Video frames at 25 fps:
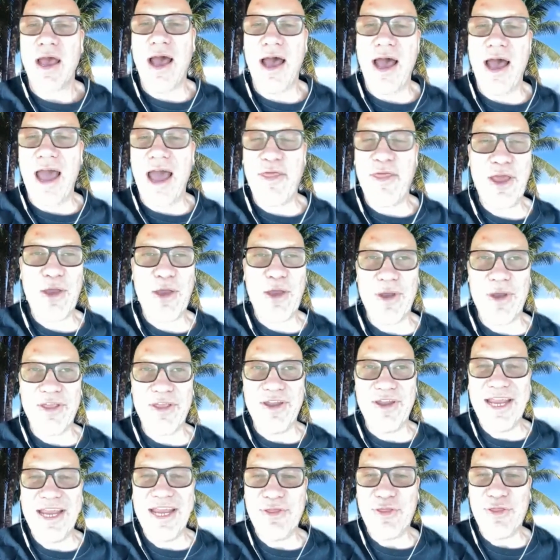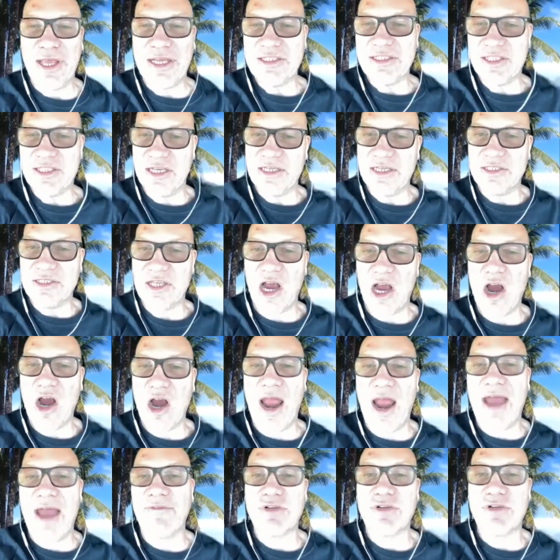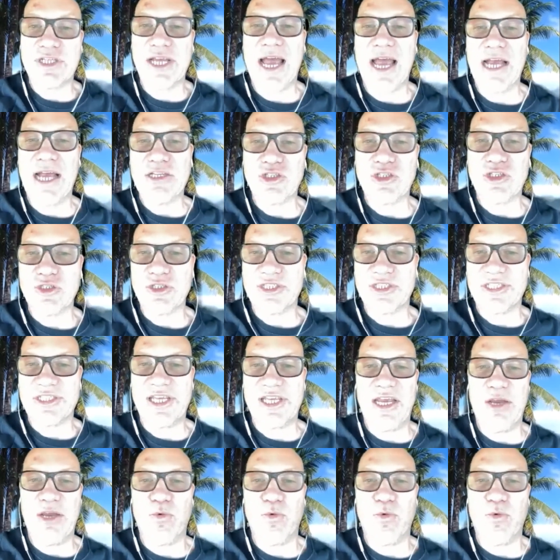I think one of the neat things is our advertisers